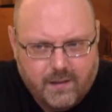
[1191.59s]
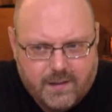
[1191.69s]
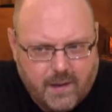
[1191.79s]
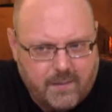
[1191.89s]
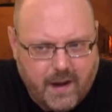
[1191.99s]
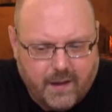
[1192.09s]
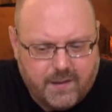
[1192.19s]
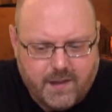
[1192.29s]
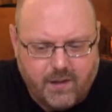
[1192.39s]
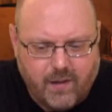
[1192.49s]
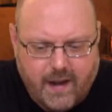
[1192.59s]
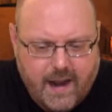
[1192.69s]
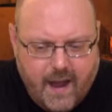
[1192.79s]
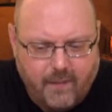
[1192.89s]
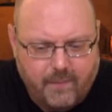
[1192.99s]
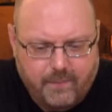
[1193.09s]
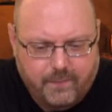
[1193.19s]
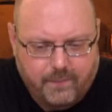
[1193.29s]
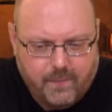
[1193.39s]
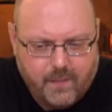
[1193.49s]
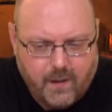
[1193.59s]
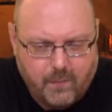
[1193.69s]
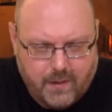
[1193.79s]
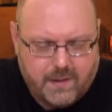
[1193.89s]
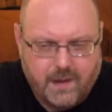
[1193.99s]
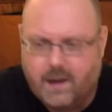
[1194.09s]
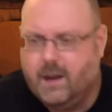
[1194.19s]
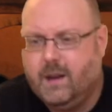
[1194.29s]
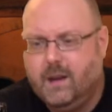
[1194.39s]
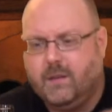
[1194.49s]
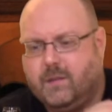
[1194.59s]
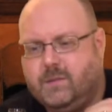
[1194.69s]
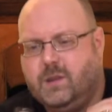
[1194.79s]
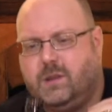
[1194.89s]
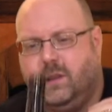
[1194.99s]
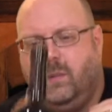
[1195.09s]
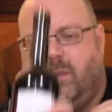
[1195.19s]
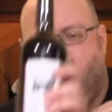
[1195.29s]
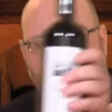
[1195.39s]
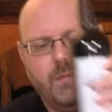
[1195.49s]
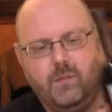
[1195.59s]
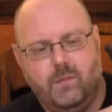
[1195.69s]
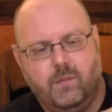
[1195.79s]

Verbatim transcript: something else too right now, but just a little bit more.